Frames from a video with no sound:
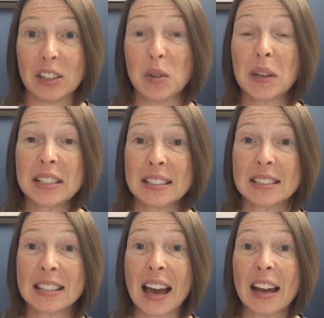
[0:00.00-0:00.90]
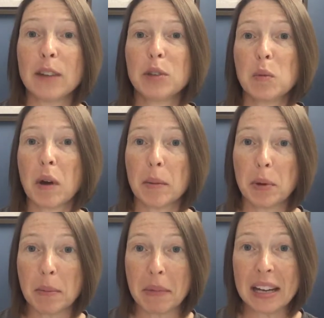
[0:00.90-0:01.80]
can decide if you want to
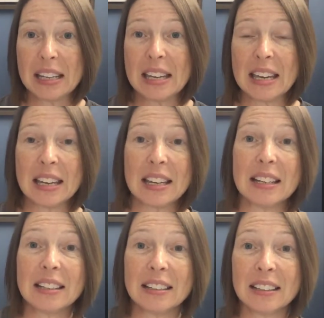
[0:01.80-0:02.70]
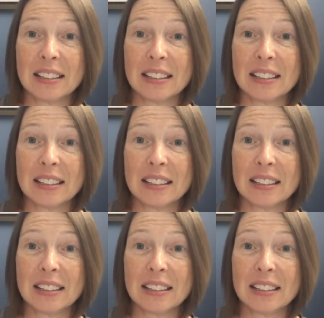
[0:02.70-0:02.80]
put money in